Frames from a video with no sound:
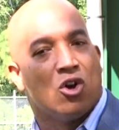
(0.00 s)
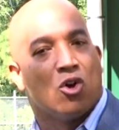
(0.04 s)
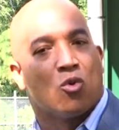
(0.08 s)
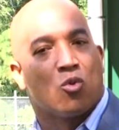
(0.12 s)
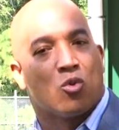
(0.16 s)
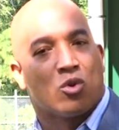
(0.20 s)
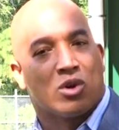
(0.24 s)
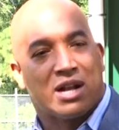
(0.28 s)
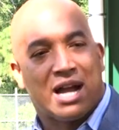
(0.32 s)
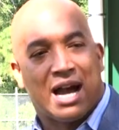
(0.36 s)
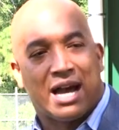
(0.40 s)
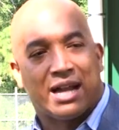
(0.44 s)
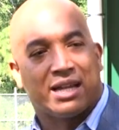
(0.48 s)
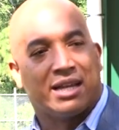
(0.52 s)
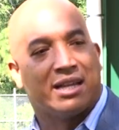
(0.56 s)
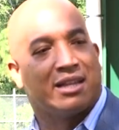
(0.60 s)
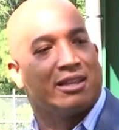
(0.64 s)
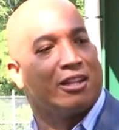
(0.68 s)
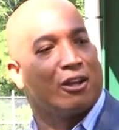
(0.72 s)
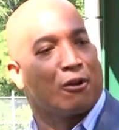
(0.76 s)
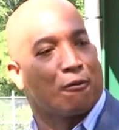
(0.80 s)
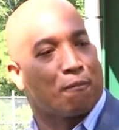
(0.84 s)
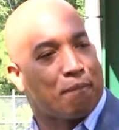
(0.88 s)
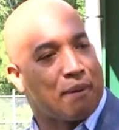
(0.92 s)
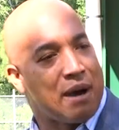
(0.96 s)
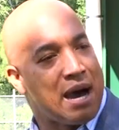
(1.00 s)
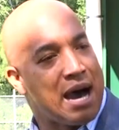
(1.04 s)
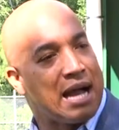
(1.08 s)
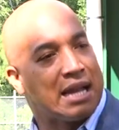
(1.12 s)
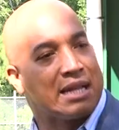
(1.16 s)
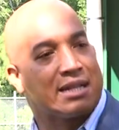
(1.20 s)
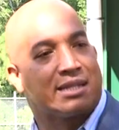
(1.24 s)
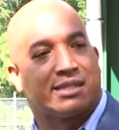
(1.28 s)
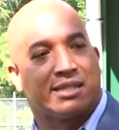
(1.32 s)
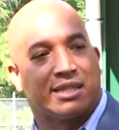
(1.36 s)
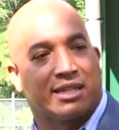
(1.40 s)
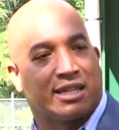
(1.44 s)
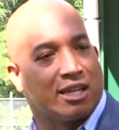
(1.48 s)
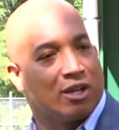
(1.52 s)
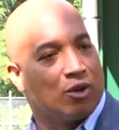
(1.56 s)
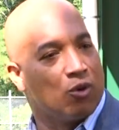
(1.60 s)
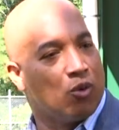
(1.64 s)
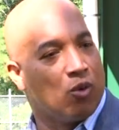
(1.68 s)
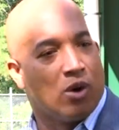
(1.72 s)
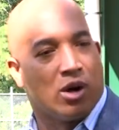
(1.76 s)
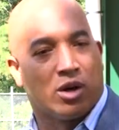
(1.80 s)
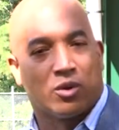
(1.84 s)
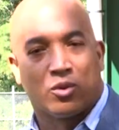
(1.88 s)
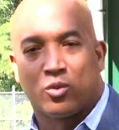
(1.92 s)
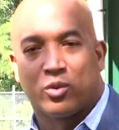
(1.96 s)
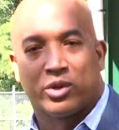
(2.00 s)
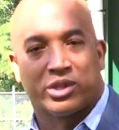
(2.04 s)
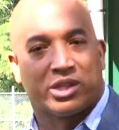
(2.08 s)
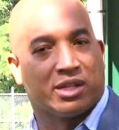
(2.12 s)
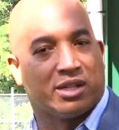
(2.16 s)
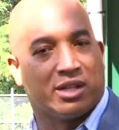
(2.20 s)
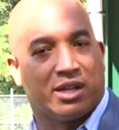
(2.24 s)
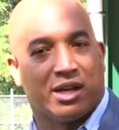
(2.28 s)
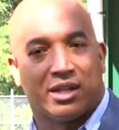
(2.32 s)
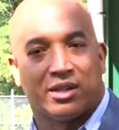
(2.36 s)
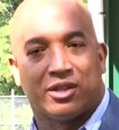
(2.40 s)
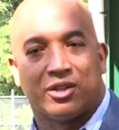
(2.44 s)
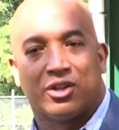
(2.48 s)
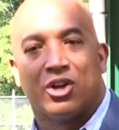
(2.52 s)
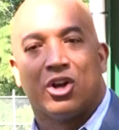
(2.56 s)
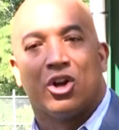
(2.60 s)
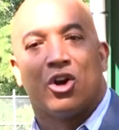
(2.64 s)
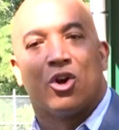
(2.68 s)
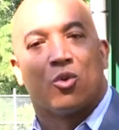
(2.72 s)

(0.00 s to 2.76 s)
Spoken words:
We're not in there politicking one with another.